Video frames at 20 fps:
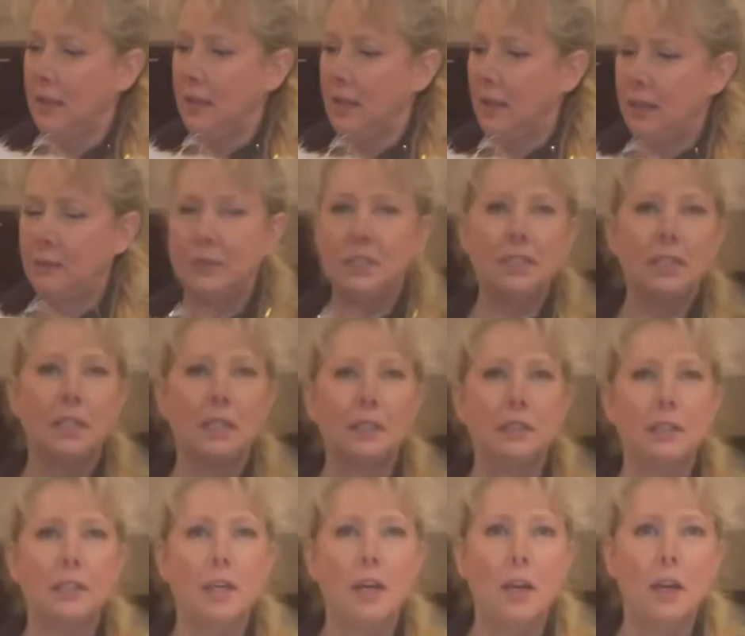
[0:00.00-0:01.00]
I'm just going
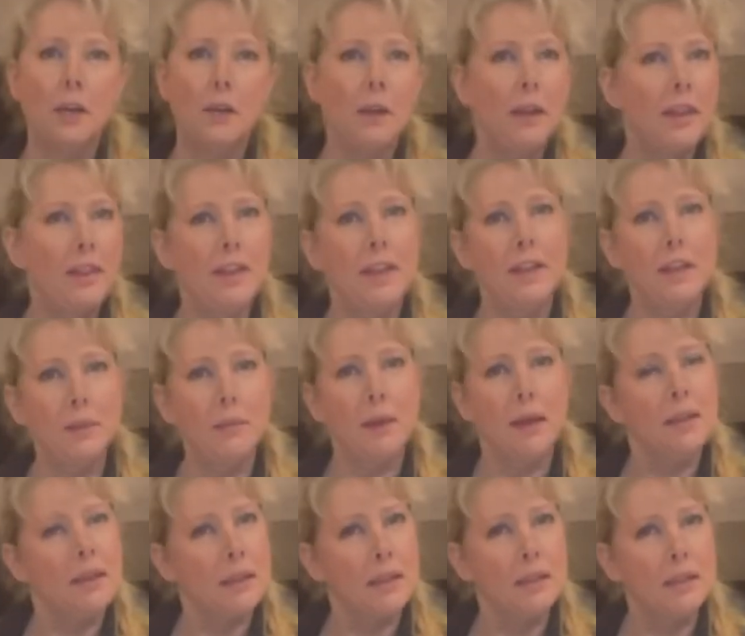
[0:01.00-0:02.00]
to go and think
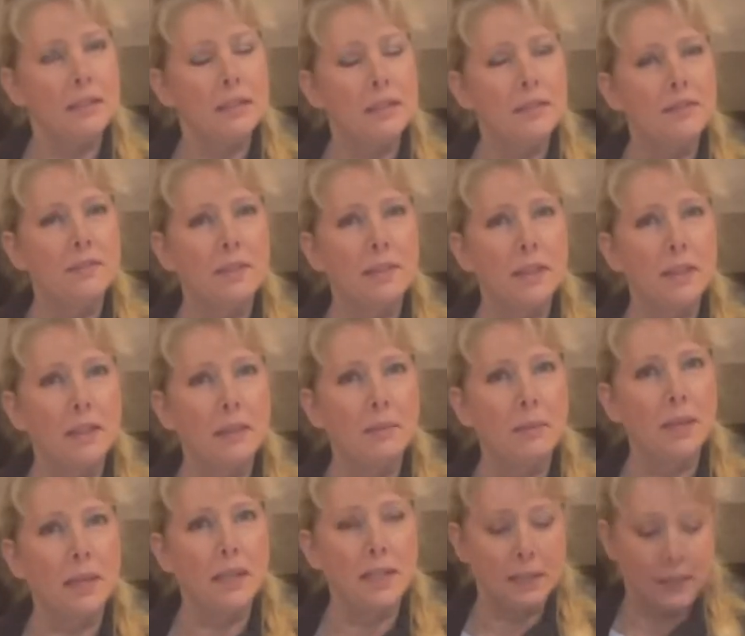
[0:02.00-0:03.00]
about things for a little
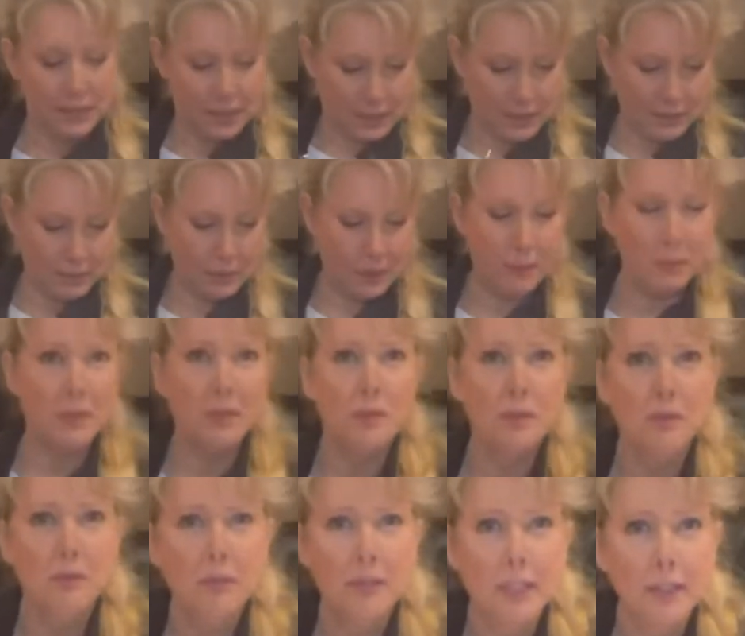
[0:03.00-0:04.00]
minute and we will
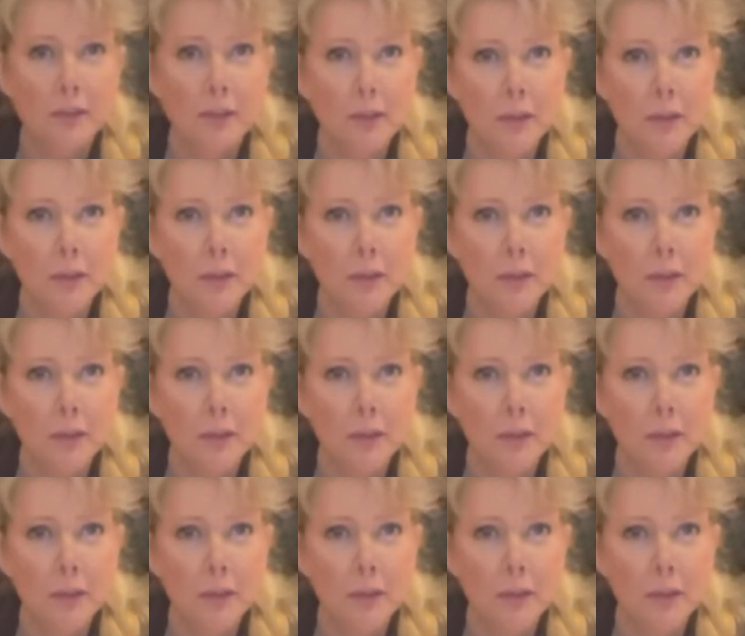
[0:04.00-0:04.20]
regroup.